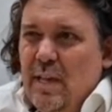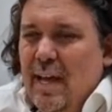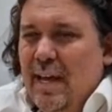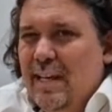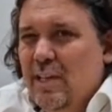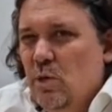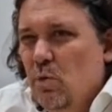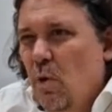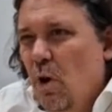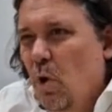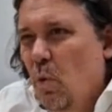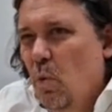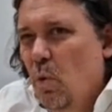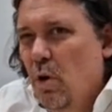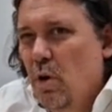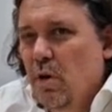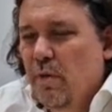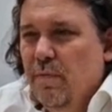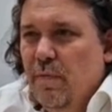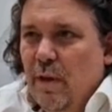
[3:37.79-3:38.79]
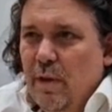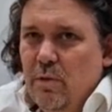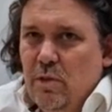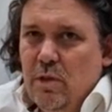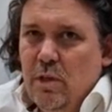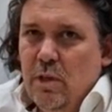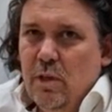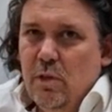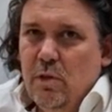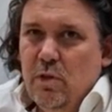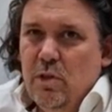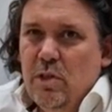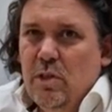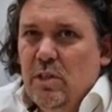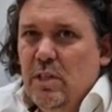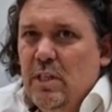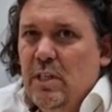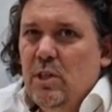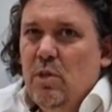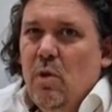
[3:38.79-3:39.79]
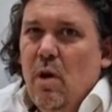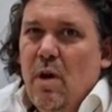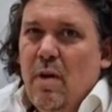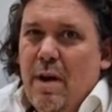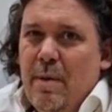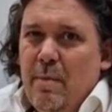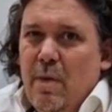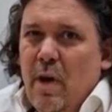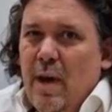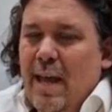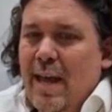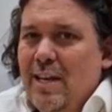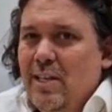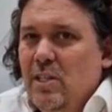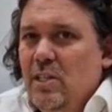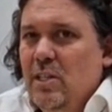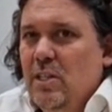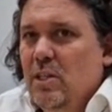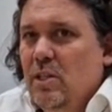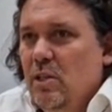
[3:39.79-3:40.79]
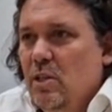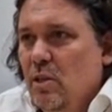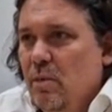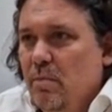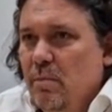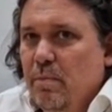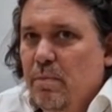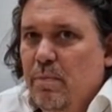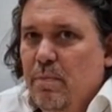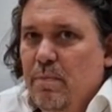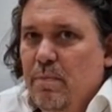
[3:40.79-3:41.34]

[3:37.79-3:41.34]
that into our workflow solutions, into our MIS system.